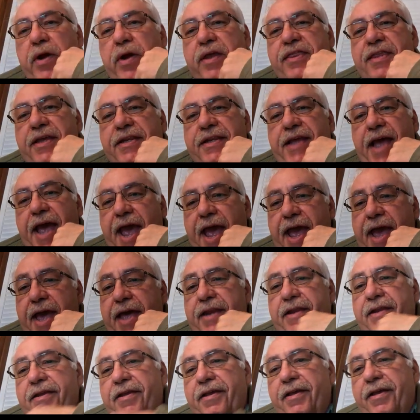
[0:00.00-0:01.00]
quick thing to
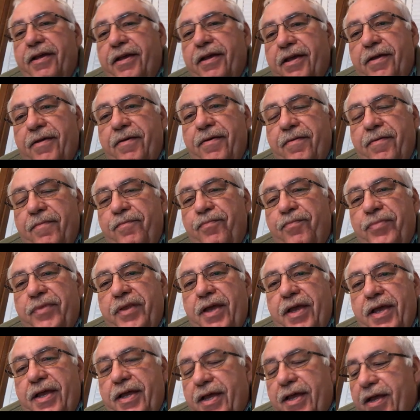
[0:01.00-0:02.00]
add. Yeah, yeah, for
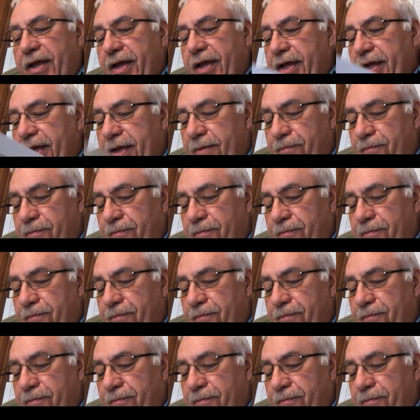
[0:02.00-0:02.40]
sure. Jump in.